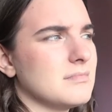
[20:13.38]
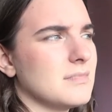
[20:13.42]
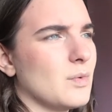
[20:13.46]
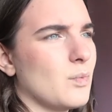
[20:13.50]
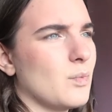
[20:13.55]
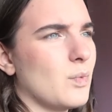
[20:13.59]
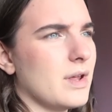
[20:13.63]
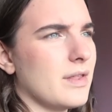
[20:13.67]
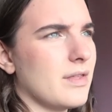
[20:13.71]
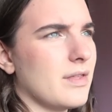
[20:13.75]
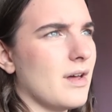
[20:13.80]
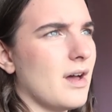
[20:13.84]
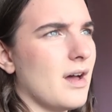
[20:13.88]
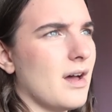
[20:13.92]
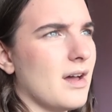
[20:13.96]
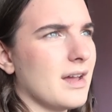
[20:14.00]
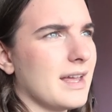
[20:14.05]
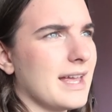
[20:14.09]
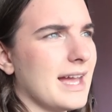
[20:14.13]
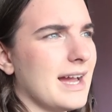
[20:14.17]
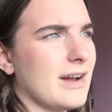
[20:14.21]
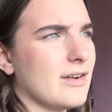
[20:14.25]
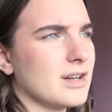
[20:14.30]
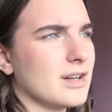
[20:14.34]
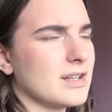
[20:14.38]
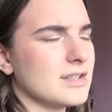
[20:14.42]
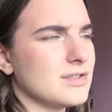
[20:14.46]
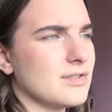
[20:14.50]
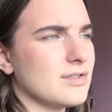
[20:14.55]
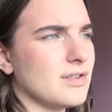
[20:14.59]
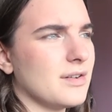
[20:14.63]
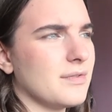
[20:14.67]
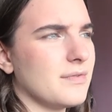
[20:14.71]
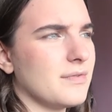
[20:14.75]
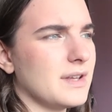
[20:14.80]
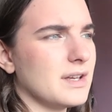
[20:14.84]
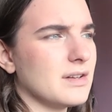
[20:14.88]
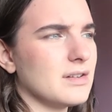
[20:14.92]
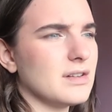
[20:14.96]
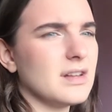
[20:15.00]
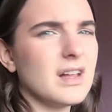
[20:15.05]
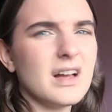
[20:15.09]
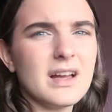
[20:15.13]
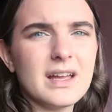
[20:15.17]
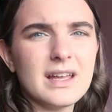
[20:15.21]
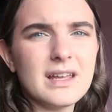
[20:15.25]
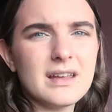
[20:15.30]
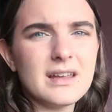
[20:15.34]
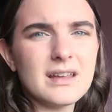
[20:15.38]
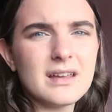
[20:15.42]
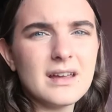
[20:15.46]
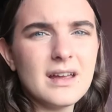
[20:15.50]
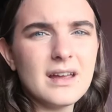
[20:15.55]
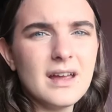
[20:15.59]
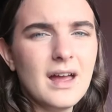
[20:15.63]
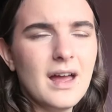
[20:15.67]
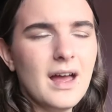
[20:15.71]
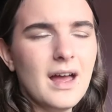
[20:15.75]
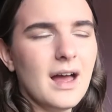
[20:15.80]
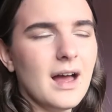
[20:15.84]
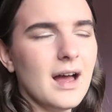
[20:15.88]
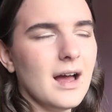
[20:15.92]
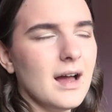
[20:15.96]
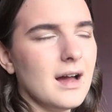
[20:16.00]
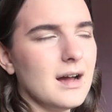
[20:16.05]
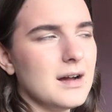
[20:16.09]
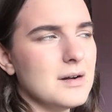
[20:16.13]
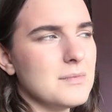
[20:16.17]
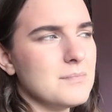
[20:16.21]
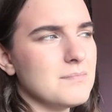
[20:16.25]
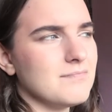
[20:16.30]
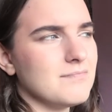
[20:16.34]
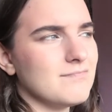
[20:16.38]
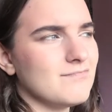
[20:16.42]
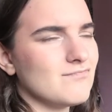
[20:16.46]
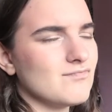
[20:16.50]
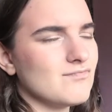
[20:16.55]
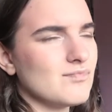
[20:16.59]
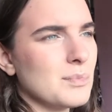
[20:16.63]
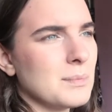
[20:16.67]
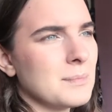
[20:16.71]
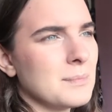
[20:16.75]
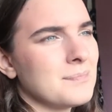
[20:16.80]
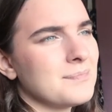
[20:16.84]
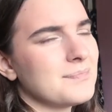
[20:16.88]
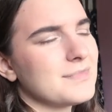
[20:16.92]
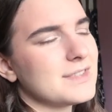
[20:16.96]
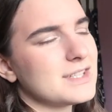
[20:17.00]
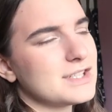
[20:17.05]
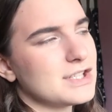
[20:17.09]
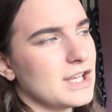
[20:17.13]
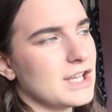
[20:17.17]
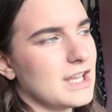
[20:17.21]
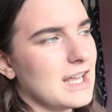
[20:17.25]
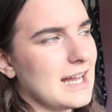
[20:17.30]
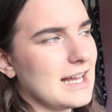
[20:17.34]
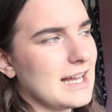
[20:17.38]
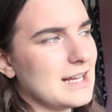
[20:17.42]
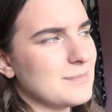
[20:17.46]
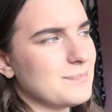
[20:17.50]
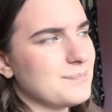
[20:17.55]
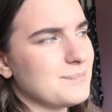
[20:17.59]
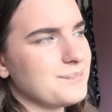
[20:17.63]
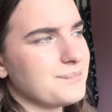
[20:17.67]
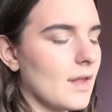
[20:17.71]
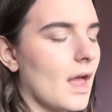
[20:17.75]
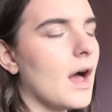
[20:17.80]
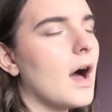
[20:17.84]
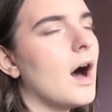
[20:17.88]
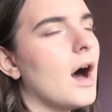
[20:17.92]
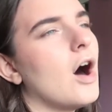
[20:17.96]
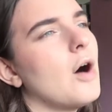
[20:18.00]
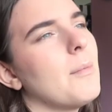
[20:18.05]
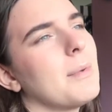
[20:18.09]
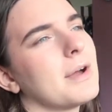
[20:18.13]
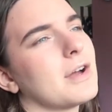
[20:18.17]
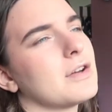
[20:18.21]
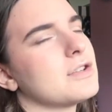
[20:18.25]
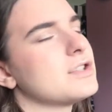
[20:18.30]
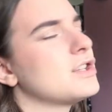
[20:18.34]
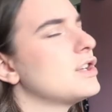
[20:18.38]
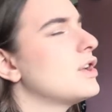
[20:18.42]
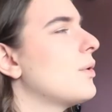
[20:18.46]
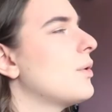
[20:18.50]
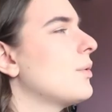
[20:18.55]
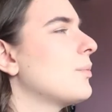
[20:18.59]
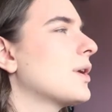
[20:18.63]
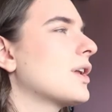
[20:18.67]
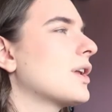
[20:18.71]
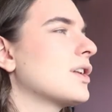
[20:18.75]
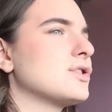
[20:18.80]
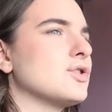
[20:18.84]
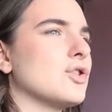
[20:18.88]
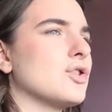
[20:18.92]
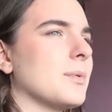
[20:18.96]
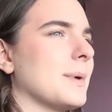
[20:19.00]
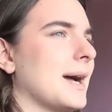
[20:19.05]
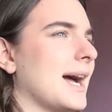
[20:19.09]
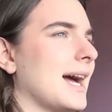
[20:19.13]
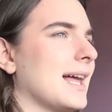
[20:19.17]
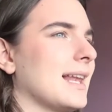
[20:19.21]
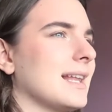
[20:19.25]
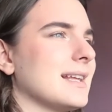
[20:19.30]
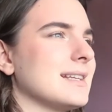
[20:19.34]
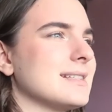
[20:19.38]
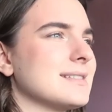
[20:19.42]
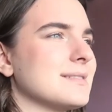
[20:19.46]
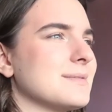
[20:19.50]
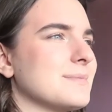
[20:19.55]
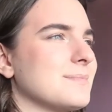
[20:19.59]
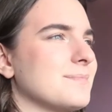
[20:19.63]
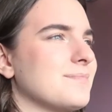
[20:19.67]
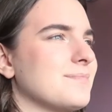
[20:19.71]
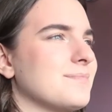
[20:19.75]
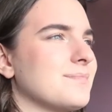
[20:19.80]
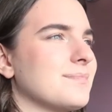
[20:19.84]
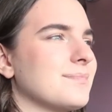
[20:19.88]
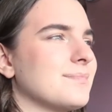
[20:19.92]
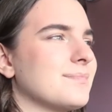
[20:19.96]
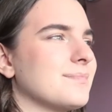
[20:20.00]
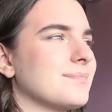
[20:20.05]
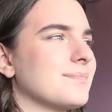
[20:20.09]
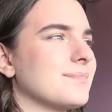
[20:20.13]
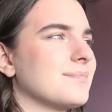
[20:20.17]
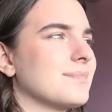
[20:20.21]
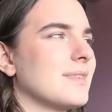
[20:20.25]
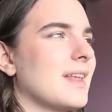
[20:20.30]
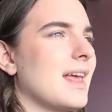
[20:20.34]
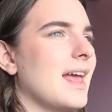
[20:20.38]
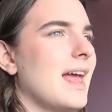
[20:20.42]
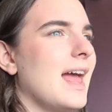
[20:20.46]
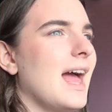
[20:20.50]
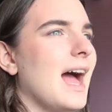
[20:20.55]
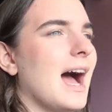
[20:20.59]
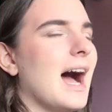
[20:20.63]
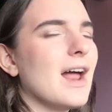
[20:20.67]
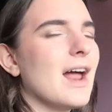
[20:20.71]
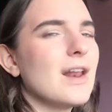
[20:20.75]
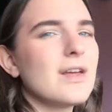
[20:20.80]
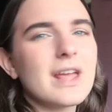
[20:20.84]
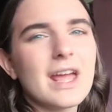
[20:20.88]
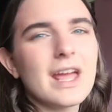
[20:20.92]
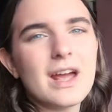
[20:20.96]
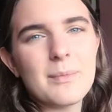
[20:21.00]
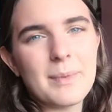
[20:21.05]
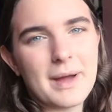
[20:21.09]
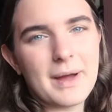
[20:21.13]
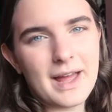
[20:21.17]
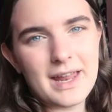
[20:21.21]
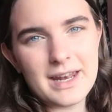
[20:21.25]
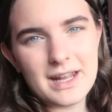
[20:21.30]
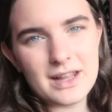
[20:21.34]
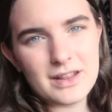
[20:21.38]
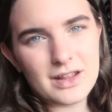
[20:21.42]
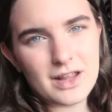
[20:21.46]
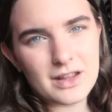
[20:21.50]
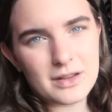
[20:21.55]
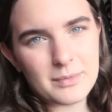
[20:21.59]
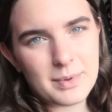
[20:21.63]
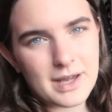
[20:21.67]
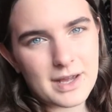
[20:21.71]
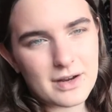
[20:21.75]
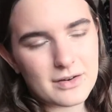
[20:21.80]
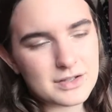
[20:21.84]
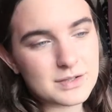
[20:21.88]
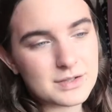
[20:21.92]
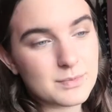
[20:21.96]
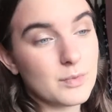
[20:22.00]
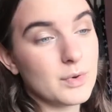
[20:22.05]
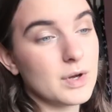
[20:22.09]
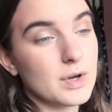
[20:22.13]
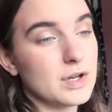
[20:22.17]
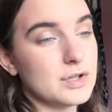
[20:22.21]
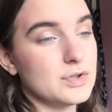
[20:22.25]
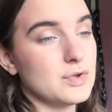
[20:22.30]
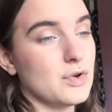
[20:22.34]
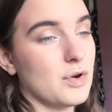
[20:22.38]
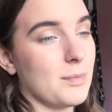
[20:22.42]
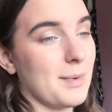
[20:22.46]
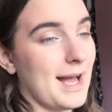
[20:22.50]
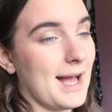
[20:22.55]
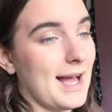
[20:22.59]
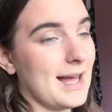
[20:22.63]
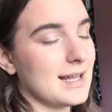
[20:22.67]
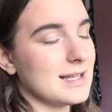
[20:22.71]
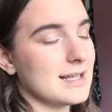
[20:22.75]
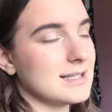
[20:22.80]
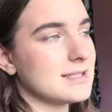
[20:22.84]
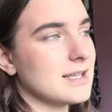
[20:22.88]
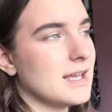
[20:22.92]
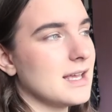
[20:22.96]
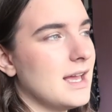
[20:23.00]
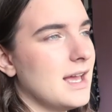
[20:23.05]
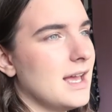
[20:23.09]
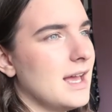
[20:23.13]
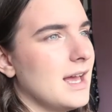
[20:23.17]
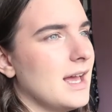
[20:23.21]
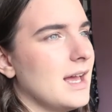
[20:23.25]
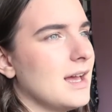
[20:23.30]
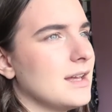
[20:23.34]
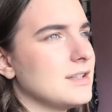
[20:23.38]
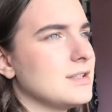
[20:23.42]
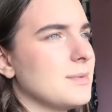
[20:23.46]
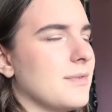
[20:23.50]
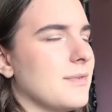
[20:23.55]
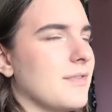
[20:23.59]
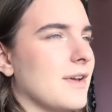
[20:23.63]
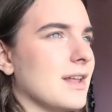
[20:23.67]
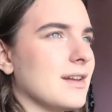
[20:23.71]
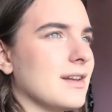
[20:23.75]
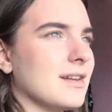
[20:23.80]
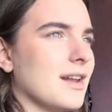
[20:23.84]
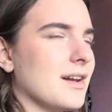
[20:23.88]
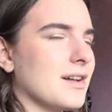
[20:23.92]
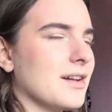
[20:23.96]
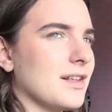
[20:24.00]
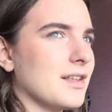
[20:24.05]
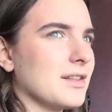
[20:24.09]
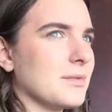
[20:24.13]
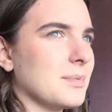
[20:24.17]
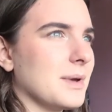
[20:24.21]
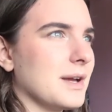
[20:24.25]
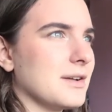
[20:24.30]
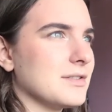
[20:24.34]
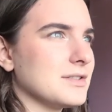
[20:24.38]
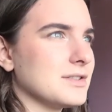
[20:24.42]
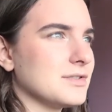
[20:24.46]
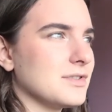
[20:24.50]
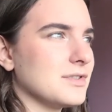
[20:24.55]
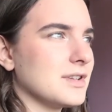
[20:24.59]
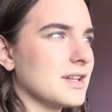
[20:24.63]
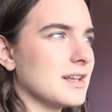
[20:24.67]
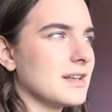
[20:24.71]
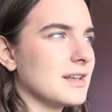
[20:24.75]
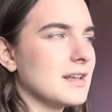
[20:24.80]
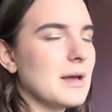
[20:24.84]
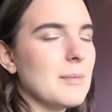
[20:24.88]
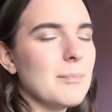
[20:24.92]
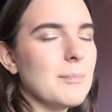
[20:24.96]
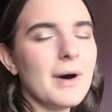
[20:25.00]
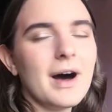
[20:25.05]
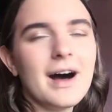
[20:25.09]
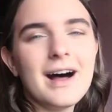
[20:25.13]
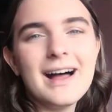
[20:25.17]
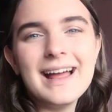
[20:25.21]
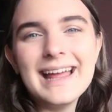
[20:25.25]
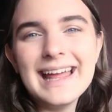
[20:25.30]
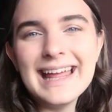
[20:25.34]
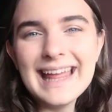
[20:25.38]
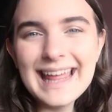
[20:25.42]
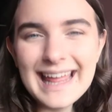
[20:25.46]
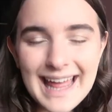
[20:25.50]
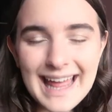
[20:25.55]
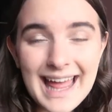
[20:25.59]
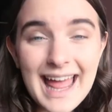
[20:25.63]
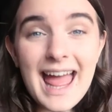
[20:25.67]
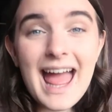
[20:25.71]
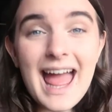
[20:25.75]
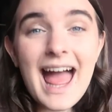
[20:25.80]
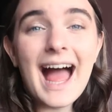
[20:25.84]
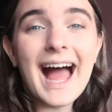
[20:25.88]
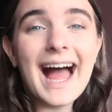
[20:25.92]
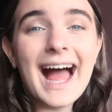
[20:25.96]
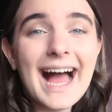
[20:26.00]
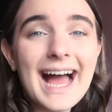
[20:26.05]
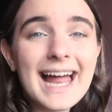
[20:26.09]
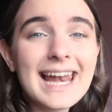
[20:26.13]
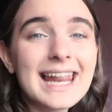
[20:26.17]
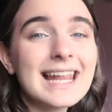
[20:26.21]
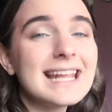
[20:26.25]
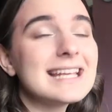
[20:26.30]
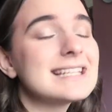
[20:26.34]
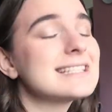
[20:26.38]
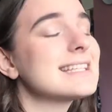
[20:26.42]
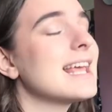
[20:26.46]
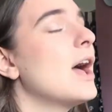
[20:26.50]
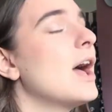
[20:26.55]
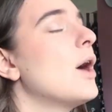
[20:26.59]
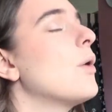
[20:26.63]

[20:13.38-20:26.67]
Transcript: with her character, I feel like. So yeah. Oh my god, you know what, we're going to talk about Alice. I don't care about any of the other parents, but we're going to talk about Alice. To be fair, none of the other parents are in it, but Alice